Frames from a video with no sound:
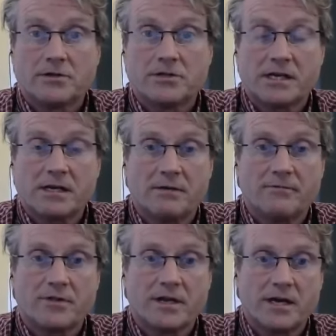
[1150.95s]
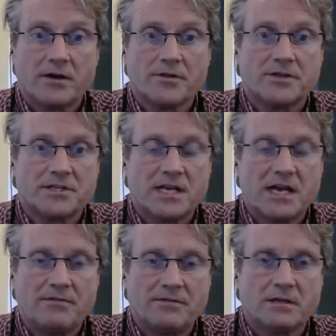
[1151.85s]
stick up for the health and
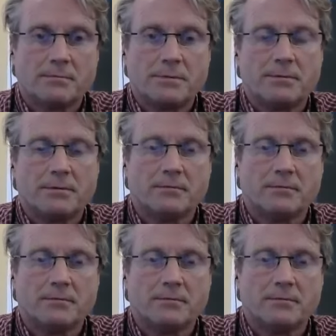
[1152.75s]
safety of the people